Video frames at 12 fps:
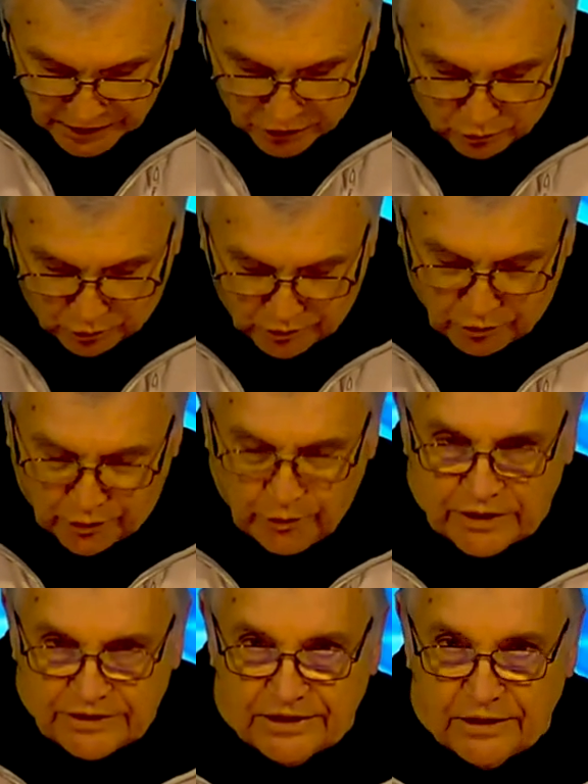When we
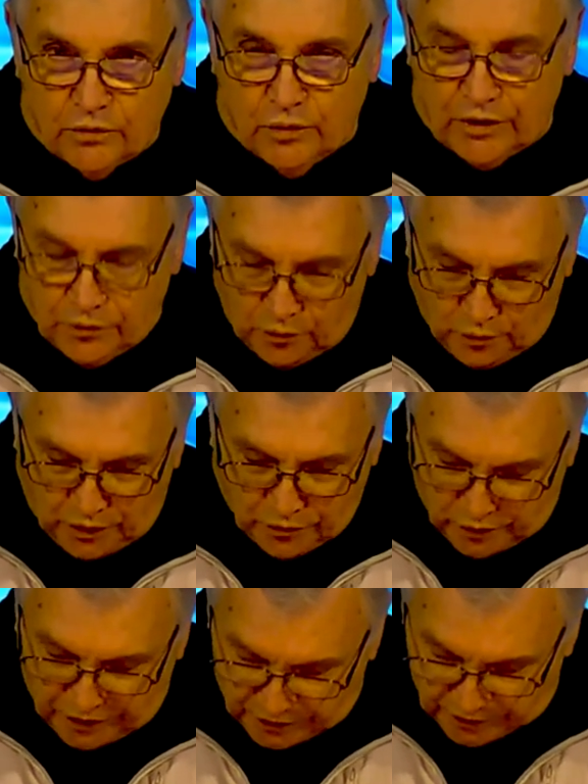went to, when, when
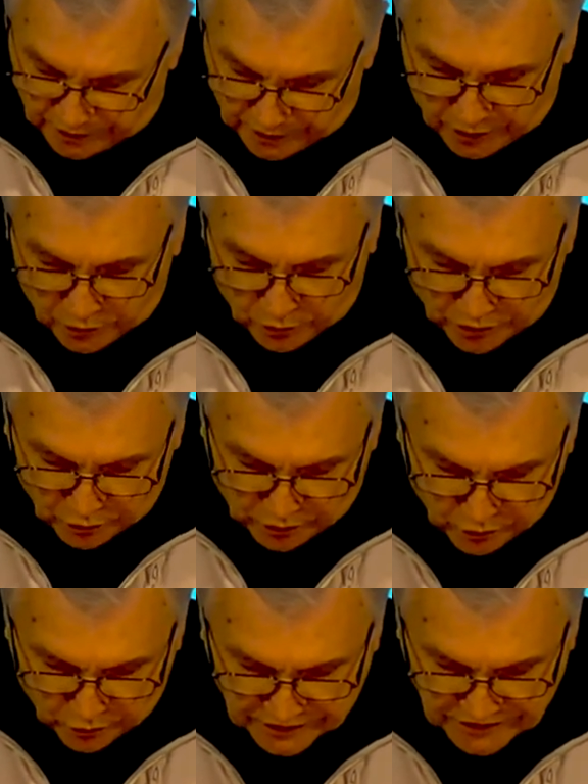we, when we
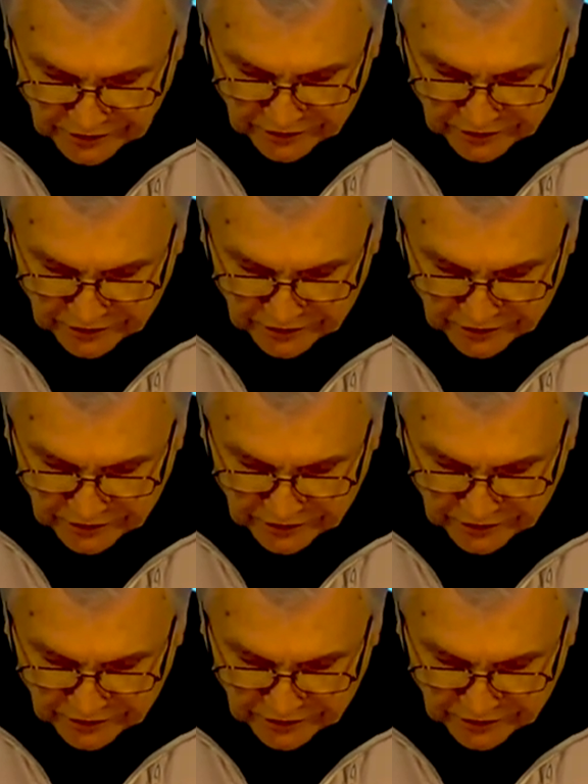went to